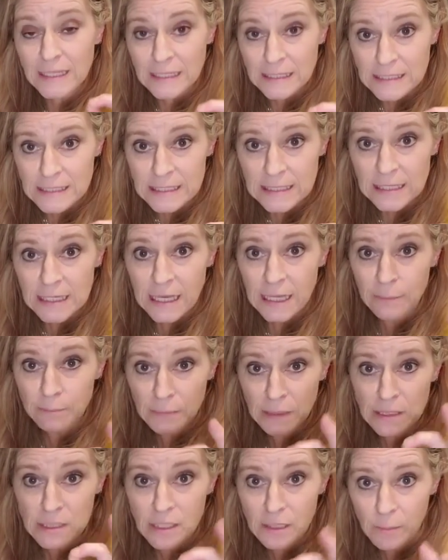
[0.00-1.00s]
into
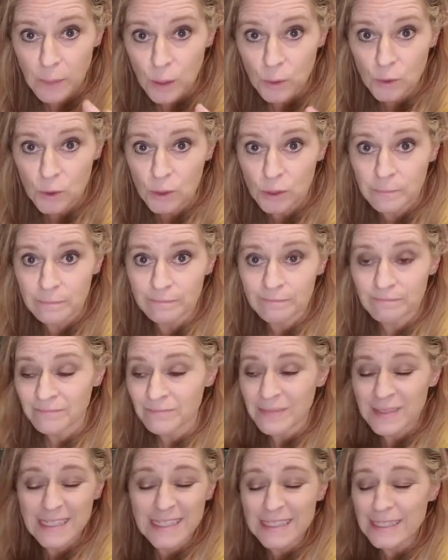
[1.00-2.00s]
the motor.
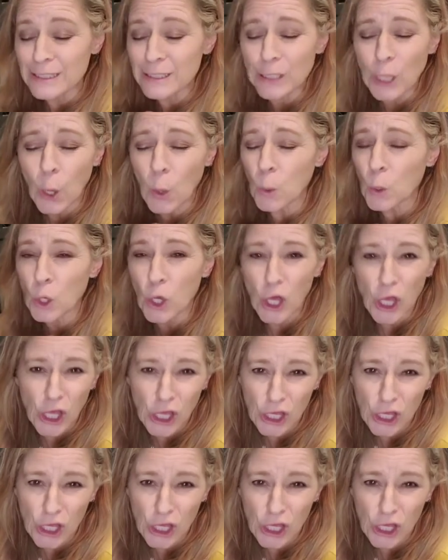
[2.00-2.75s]
No good.